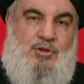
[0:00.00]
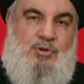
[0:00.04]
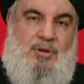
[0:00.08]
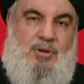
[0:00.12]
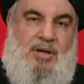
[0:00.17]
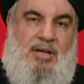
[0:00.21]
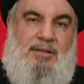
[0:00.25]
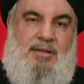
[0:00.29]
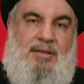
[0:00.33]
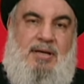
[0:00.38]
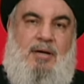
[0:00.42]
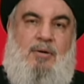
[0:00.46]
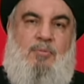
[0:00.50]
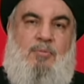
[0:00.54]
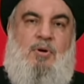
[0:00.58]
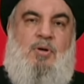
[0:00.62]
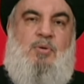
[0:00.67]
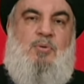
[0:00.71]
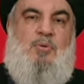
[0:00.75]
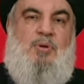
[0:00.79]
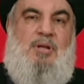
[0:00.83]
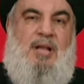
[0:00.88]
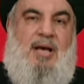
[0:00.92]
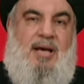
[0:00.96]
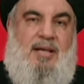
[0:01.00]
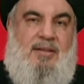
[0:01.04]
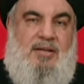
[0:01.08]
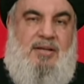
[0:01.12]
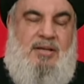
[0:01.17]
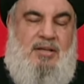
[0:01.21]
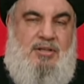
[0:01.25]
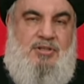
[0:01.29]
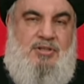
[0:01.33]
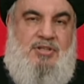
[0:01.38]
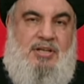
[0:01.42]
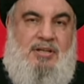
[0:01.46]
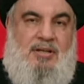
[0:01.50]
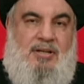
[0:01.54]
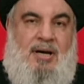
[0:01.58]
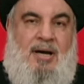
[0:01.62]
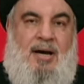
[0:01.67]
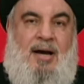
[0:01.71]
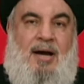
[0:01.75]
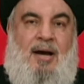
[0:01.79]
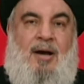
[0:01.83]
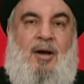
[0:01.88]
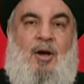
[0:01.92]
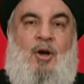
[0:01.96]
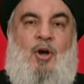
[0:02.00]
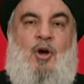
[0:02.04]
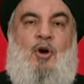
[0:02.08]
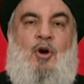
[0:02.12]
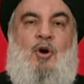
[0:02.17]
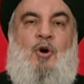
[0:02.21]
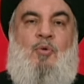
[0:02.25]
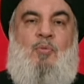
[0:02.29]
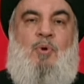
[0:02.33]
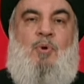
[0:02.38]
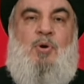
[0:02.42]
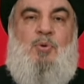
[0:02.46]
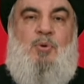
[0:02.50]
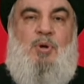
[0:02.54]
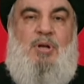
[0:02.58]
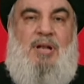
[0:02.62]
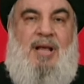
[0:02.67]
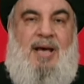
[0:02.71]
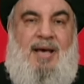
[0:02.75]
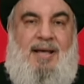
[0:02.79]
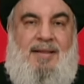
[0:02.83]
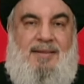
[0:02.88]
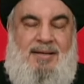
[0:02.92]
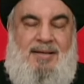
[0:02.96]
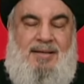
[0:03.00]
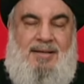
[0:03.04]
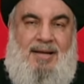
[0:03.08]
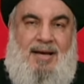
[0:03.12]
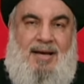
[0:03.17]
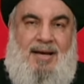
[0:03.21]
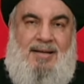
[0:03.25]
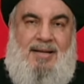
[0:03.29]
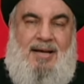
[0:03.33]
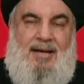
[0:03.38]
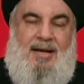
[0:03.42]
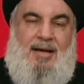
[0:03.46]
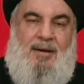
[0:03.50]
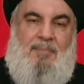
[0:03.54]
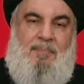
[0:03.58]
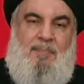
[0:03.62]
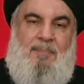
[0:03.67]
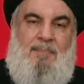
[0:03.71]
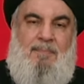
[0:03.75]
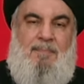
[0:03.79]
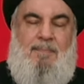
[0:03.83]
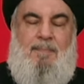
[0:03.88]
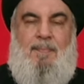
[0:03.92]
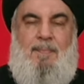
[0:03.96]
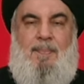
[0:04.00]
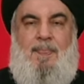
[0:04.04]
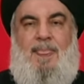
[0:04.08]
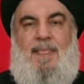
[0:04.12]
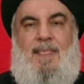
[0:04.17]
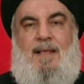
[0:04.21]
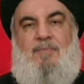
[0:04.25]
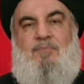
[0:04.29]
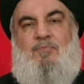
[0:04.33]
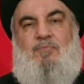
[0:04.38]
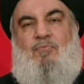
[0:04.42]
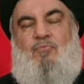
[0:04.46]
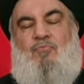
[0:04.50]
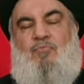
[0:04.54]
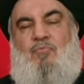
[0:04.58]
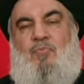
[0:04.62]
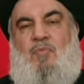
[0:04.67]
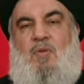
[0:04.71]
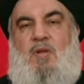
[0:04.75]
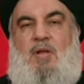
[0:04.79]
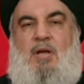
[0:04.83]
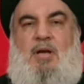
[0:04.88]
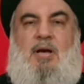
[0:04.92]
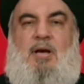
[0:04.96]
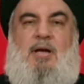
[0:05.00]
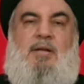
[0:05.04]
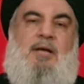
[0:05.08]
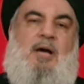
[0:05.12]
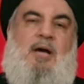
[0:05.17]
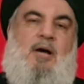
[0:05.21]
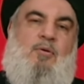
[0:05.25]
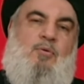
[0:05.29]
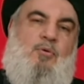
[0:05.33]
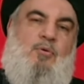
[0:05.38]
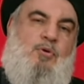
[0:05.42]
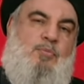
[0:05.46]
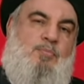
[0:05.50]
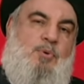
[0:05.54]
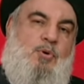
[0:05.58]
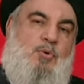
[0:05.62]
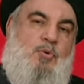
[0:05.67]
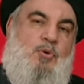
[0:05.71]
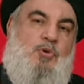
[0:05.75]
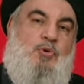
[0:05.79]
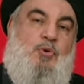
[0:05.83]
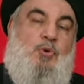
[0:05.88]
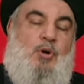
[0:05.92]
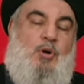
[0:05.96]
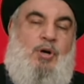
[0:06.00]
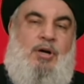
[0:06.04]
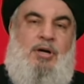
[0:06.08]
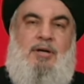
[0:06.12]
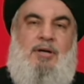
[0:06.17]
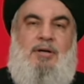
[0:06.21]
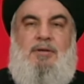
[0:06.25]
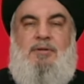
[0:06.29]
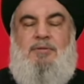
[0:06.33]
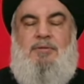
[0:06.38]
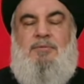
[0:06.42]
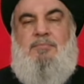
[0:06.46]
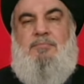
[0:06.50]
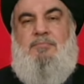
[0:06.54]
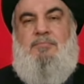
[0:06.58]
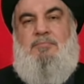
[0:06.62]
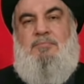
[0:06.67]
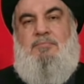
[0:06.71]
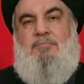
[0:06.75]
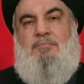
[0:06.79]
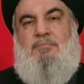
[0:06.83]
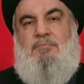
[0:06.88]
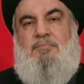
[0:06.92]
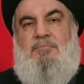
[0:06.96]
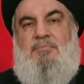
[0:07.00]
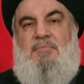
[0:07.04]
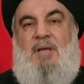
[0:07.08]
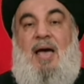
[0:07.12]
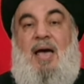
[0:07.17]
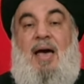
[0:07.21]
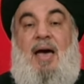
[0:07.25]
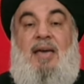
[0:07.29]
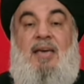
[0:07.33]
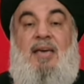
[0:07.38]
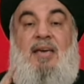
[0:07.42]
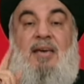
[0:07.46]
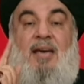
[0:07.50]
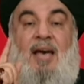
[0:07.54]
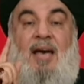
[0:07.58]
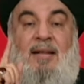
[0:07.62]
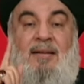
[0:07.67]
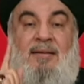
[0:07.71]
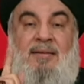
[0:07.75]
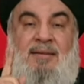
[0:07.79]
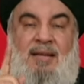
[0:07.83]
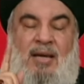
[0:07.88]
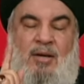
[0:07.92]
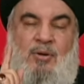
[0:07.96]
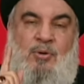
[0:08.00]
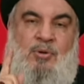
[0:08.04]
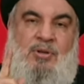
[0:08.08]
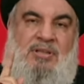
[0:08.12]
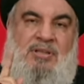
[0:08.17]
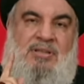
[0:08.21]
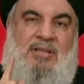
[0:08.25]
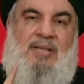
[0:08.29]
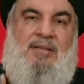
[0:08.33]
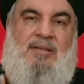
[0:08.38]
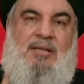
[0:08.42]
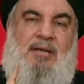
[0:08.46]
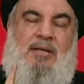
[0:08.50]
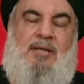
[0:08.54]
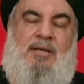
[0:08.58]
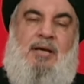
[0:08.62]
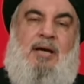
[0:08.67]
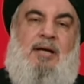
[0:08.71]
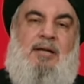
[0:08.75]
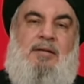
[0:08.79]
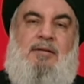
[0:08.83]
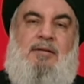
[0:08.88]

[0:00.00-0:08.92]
Analysts say this cautious approach may delay an immediate counterstrike. However, it does not rule out a broader confrontation in the near future.